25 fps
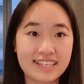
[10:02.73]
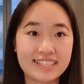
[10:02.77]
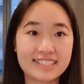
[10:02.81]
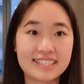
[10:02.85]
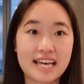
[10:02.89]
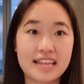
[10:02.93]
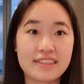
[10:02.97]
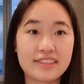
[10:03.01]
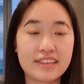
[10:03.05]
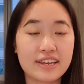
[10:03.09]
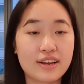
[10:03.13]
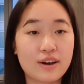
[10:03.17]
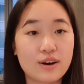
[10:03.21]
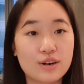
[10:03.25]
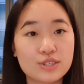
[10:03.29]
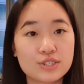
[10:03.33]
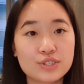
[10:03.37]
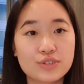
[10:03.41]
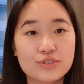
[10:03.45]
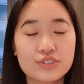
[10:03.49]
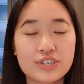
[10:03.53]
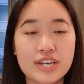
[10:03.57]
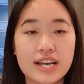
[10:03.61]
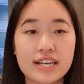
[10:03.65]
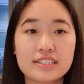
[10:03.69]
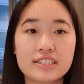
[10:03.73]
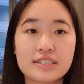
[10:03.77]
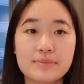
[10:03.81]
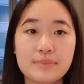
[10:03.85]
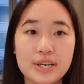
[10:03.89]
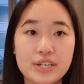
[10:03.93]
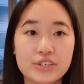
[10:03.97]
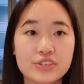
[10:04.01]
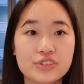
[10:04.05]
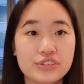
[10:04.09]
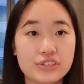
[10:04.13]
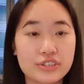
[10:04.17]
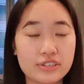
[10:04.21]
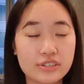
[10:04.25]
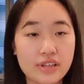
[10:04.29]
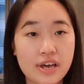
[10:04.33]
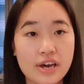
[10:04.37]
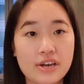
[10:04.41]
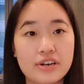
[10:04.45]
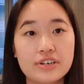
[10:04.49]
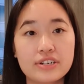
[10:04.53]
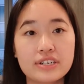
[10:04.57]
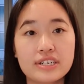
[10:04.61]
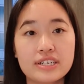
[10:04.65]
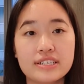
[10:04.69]
is that they also check to make sure your
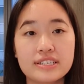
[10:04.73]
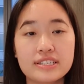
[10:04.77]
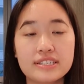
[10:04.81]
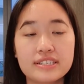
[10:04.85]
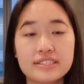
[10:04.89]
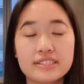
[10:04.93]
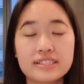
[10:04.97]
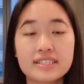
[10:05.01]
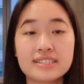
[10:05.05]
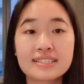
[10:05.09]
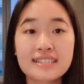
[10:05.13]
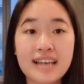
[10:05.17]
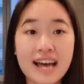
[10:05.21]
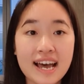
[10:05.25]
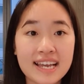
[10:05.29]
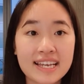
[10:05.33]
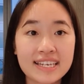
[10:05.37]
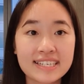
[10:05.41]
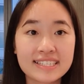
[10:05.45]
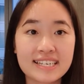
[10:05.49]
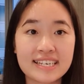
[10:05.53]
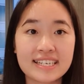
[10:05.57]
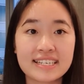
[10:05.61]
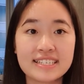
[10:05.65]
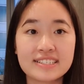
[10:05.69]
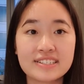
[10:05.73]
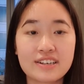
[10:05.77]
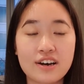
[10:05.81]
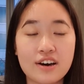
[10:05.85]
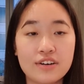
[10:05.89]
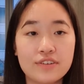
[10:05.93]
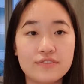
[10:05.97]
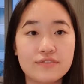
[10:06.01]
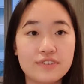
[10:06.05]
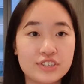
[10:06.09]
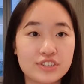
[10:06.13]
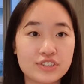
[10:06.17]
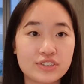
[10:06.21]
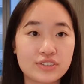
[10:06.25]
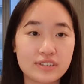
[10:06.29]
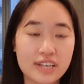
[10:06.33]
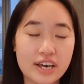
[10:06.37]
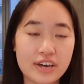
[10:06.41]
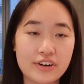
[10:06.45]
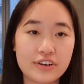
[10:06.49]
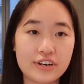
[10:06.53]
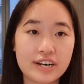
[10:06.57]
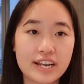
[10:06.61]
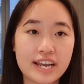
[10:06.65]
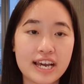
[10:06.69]
letter is signed and is on official
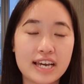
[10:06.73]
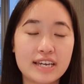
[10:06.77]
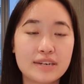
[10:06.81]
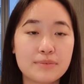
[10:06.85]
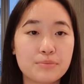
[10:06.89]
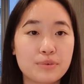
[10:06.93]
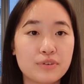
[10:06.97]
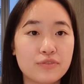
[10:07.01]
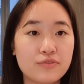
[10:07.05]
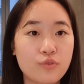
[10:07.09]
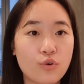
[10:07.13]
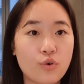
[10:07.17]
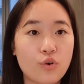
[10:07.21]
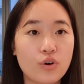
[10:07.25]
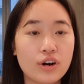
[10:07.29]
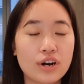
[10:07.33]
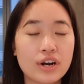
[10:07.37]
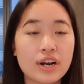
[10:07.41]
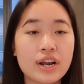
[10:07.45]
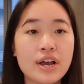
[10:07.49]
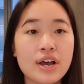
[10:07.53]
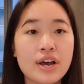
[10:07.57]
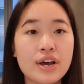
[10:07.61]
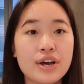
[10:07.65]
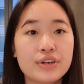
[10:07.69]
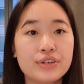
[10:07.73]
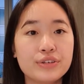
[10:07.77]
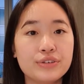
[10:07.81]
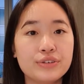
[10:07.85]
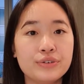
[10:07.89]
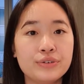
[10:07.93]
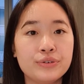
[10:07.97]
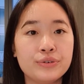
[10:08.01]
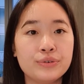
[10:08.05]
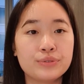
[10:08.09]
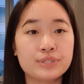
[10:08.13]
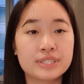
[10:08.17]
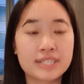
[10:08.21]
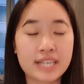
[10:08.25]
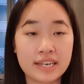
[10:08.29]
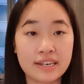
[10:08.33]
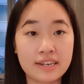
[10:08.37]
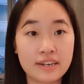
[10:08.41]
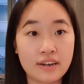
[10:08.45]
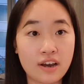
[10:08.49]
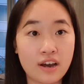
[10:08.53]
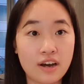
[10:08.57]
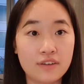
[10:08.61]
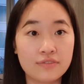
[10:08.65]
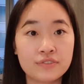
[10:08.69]
letterhead before you send it
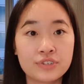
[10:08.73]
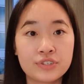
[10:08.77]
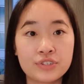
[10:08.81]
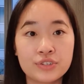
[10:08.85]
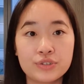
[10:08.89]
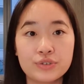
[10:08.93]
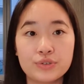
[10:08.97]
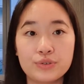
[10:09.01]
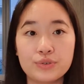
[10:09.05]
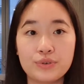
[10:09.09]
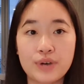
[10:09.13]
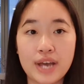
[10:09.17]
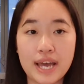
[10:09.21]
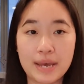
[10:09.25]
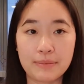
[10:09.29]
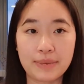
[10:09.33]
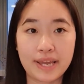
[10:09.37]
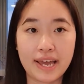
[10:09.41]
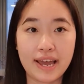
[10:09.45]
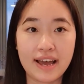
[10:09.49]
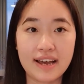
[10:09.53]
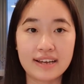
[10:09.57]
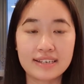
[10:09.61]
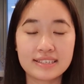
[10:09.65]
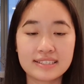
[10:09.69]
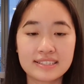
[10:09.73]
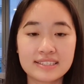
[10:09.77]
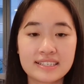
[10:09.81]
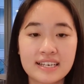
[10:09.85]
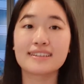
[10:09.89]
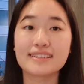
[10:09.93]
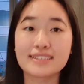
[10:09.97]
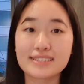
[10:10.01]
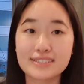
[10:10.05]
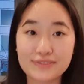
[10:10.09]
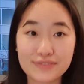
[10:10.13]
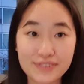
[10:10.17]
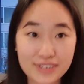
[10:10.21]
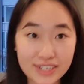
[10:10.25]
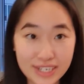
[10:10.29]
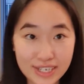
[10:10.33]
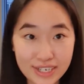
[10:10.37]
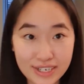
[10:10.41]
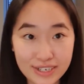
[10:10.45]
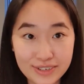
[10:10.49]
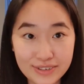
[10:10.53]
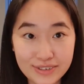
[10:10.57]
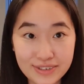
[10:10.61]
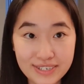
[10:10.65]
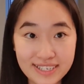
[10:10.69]
off to AMCAS. This
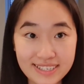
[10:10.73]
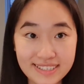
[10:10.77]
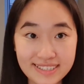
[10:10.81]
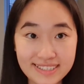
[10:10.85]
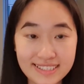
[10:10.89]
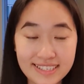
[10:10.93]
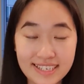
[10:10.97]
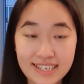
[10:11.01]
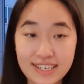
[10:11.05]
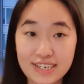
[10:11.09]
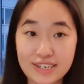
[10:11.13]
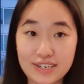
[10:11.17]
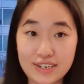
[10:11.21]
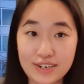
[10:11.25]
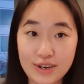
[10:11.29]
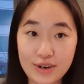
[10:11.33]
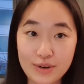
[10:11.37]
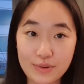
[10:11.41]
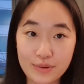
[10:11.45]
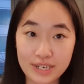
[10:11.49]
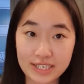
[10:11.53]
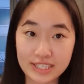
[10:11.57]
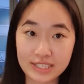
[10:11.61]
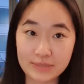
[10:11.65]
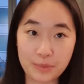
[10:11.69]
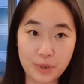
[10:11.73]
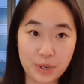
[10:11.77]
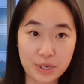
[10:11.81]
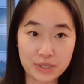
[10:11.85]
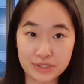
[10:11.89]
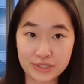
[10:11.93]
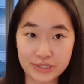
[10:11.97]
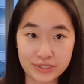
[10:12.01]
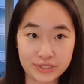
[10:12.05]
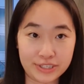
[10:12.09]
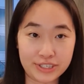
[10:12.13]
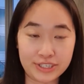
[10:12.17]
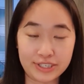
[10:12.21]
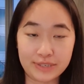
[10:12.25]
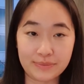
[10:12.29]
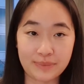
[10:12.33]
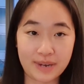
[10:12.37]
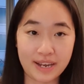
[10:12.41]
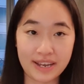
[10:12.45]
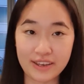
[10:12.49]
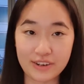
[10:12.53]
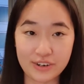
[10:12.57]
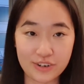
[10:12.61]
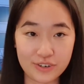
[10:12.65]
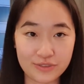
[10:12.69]
video is in no way sponsored by
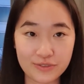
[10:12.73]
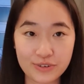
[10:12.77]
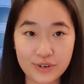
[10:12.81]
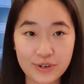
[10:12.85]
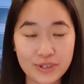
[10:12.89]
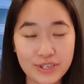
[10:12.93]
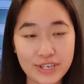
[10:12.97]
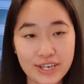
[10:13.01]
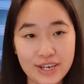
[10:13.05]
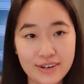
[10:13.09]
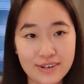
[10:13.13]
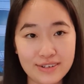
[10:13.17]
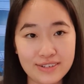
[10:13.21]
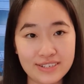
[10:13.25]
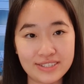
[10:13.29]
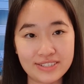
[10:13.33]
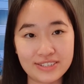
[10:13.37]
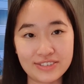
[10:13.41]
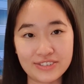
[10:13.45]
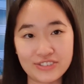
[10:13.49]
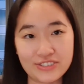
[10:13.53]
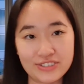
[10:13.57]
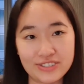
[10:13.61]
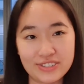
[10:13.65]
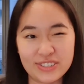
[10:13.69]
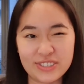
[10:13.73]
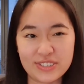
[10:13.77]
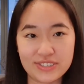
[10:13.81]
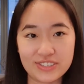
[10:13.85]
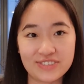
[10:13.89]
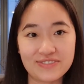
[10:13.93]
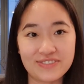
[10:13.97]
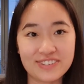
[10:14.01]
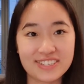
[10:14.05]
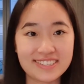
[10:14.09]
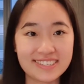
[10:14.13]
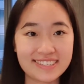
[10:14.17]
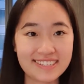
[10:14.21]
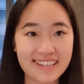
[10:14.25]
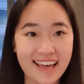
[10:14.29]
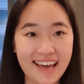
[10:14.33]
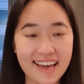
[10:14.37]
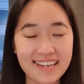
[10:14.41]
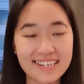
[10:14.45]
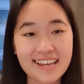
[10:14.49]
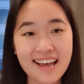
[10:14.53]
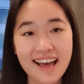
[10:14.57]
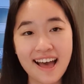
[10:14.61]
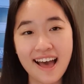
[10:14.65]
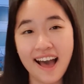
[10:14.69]
Enterfolio. This is just a service that
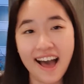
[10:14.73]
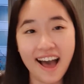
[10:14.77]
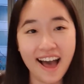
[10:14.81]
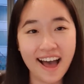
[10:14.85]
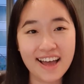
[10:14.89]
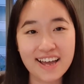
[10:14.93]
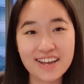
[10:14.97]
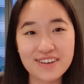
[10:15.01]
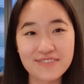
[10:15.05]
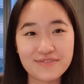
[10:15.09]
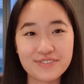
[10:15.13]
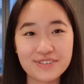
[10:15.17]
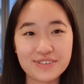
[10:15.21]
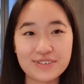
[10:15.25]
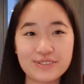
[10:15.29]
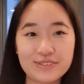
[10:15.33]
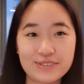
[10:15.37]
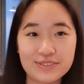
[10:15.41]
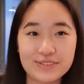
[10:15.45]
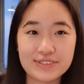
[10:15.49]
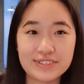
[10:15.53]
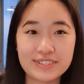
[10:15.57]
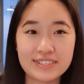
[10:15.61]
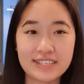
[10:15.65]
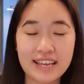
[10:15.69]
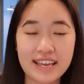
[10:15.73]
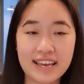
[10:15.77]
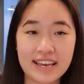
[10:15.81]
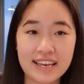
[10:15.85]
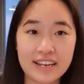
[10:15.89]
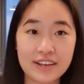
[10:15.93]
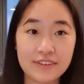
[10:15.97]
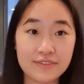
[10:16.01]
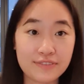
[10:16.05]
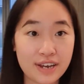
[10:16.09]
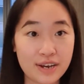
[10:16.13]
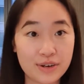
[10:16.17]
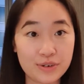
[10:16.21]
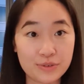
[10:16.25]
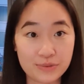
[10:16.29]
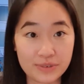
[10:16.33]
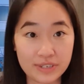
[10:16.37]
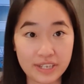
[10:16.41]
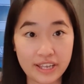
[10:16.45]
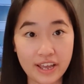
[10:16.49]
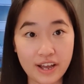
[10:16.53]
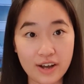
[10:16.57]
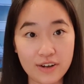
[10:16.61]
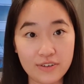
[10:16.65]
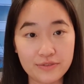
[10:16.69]
I have used and have found really
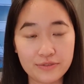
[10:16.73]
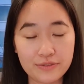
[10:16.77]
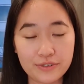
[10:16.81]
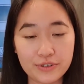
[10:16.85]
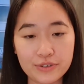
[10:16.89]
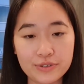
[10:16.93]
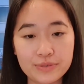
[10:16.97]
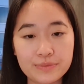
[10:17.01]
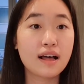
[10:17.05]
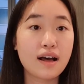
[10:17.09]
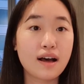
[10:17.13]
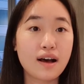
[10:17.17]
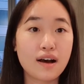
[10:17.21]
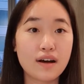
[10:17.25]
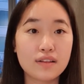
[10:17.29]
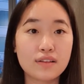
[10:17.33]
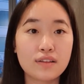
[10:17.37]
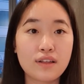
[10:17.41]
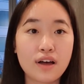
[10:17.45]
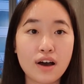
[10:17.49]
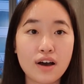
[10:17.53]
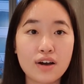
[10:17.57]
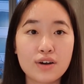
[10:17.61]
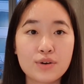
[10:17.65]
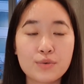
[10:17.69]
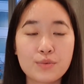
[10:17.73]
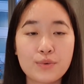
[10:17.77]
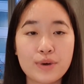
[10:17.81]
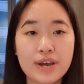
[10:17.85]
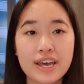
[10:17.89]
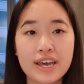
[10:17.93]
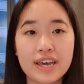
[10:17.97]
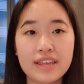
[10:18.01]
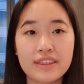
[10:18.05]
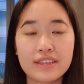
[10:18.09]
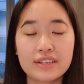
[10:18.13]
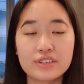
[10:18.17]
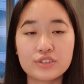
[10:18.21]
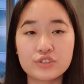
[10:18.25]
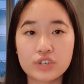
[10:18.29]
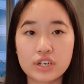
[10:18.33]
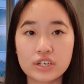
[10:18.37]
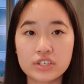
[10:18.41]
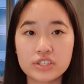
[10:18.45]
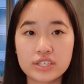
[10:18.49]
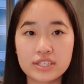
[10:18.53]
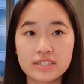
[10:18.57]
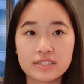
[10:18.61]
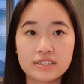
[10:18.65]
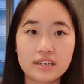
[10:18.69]
helpful. Along with
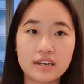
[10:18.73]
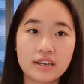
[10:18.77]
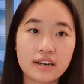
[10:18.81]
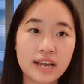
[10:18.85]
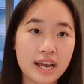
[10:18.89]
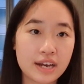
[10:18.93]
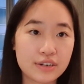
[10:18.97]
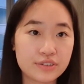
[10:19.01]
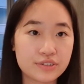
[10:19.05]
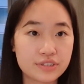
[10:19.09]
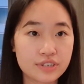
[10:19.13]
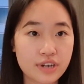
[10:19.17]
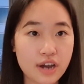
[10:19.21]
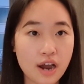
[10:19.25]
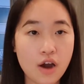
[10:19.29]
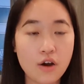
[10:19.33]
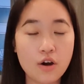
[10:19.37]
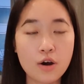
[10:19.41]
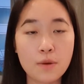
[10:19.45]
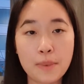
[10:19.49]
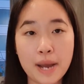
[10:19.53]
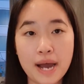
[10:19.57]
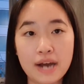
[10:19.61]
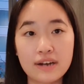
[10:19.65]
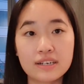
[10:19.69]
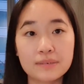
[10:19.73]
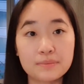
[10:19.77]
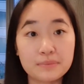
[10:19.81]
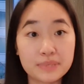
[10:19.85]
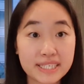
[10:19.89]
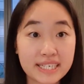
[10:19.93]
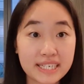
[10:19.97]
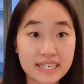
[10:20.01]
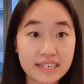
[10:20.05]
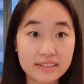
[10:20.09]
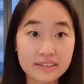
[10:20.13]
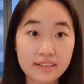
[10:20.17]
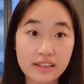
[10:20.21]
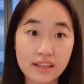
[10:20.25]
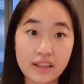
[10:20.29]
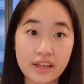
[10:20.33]
instructions on how to go about completing the